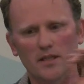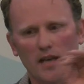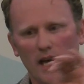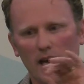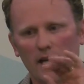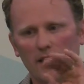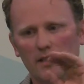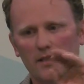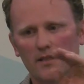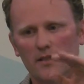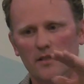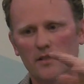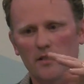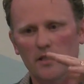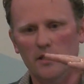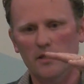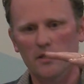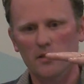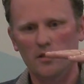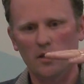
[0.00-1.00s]
targeted
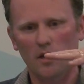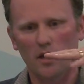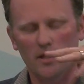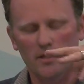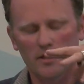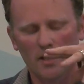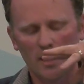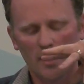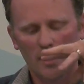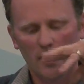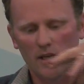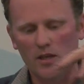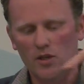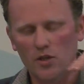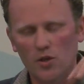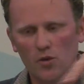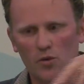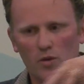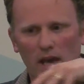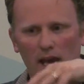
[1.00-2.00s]
insecticides
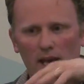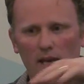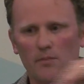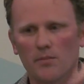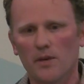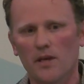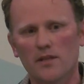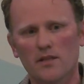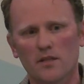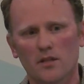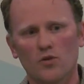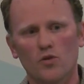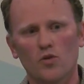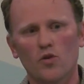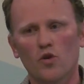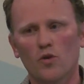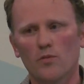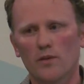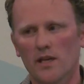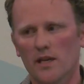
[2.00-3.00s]
into canopies in
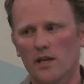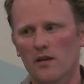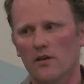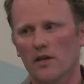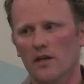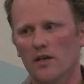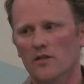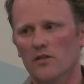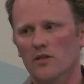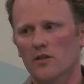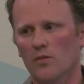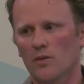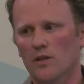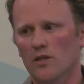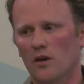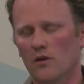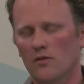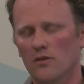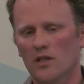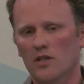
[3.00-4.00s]
urban areas so we
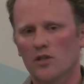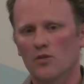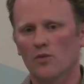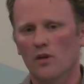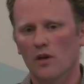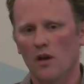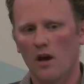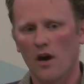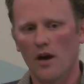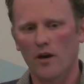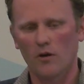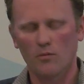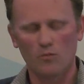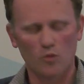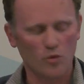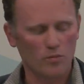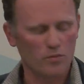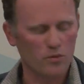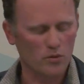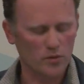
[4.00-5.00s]
don't need to rely on
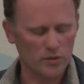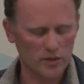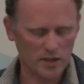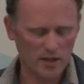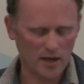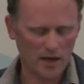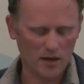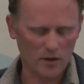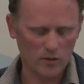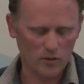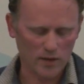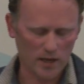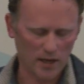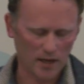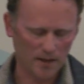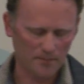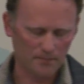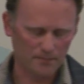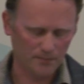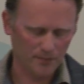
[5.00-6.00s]
more broad-scale
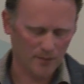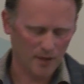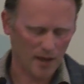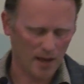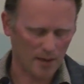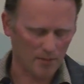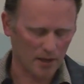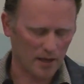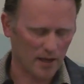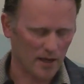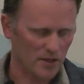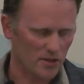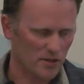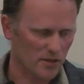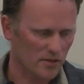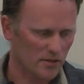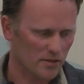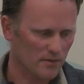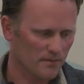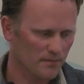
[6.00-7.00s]

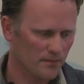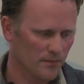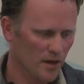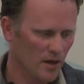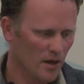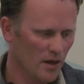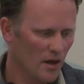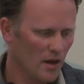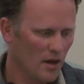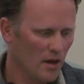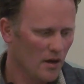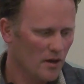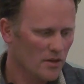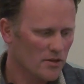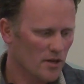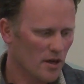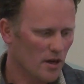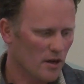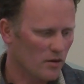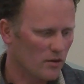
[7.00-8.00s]
applications.
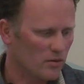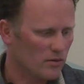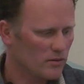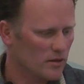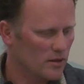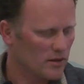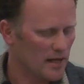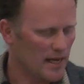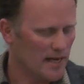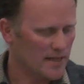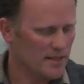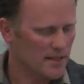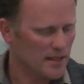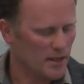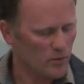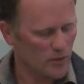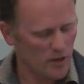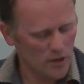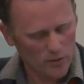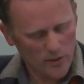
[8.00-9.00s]
So,
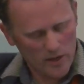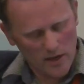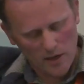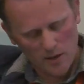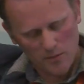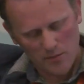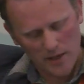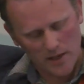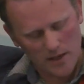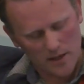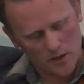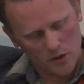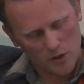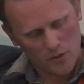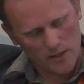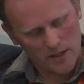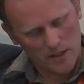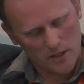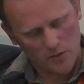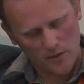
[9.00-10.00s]
lastly, where are we going to be in
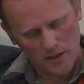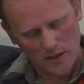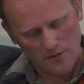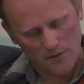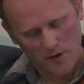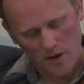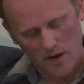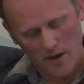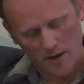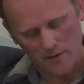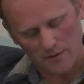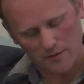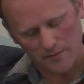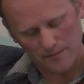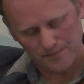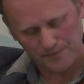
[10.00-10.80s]
2025?